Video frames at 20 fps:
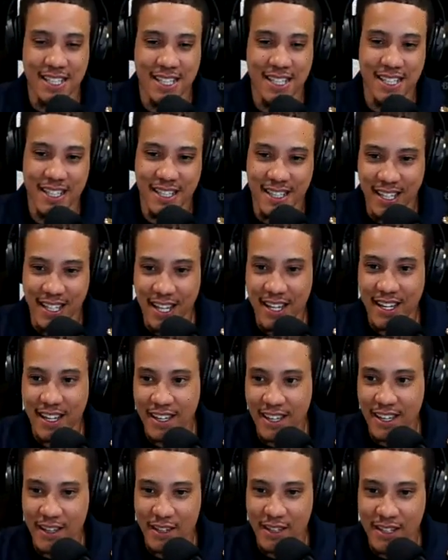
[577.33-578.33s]
yeah,
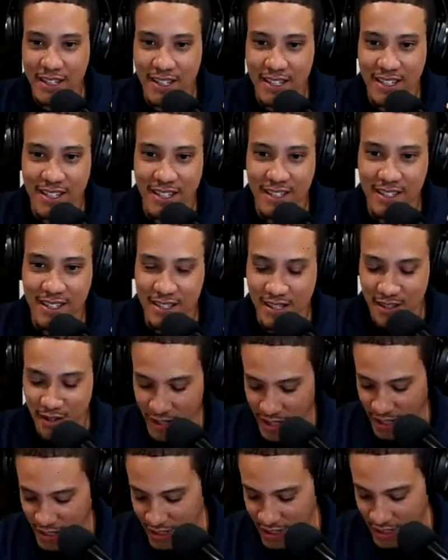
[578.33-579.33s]
yeah, yeah. Just
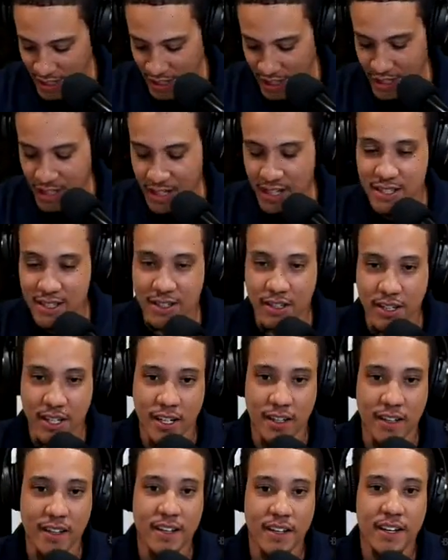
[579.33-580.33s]
go ahead and get your ticket. And I said,
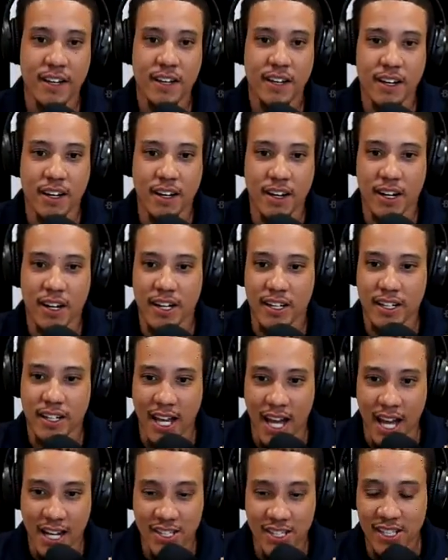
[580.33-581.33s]
okay. All right.
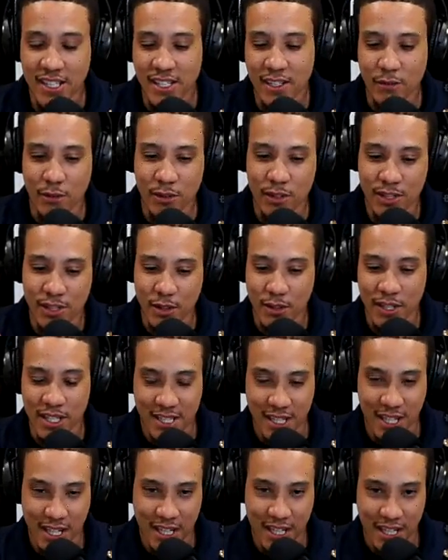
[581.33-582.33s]
Actually, was so
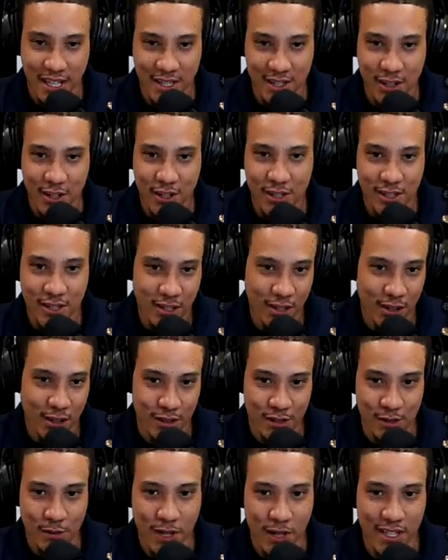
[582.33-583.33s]
excited I charged the
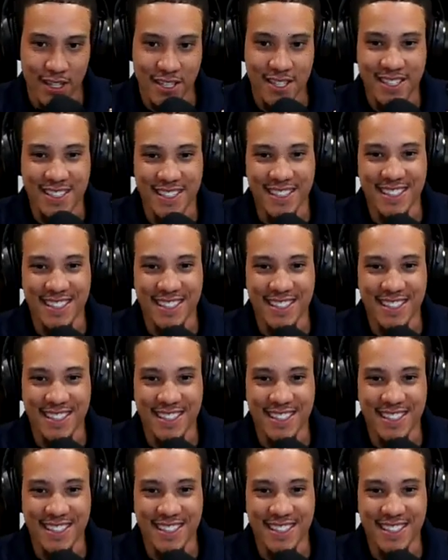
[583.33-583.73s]
card twice.